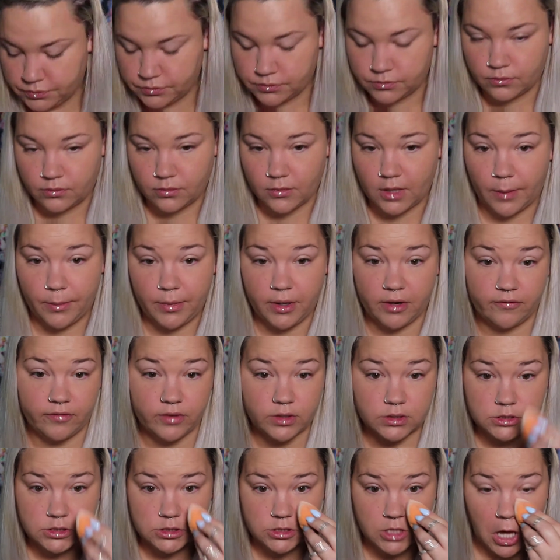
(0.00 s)
I mean, it
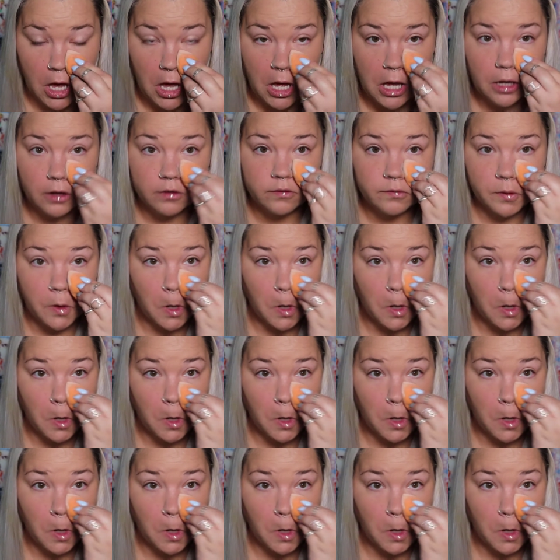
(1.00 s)
feels soft.